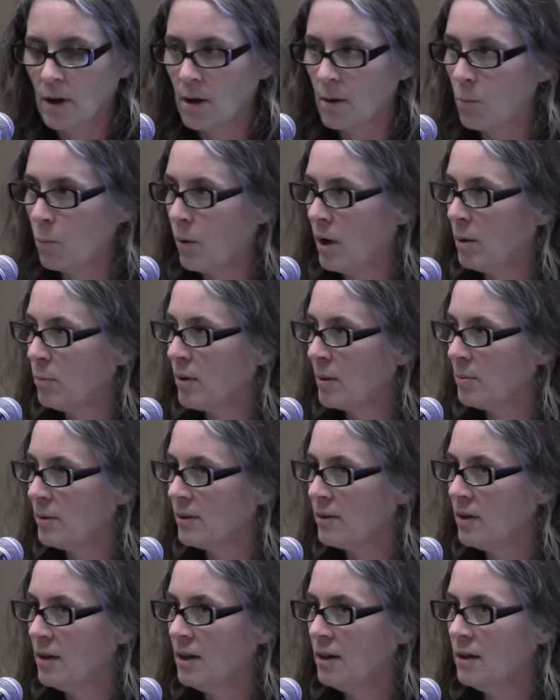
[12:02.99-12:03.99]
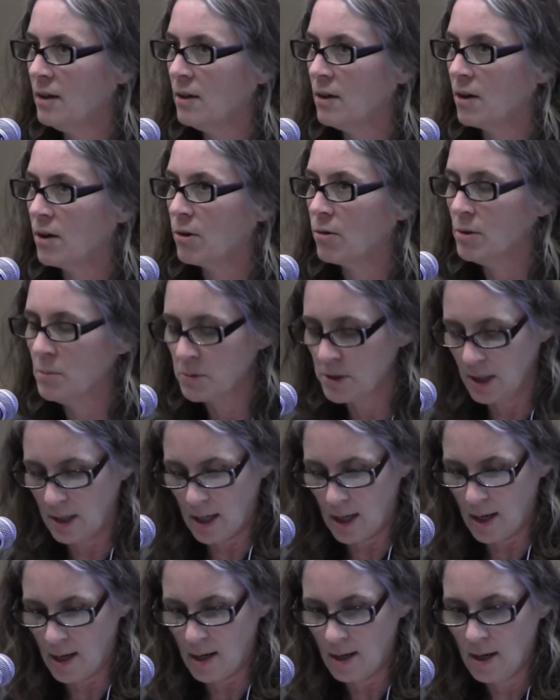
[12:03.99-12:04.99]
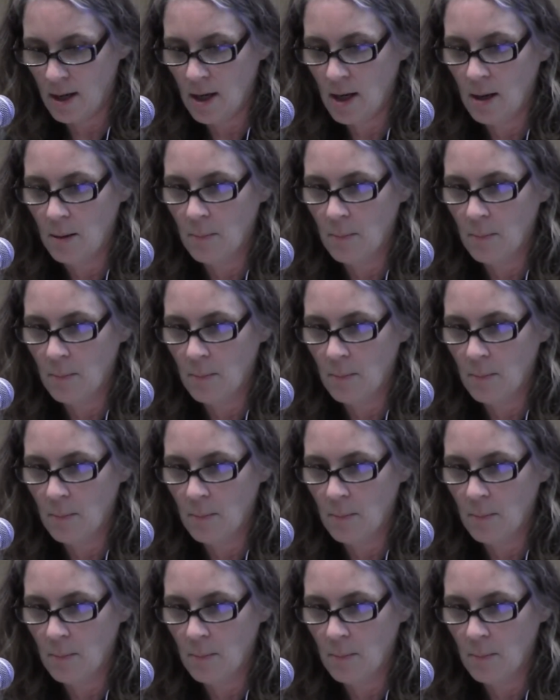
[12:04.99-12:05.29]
are well represented in our group today,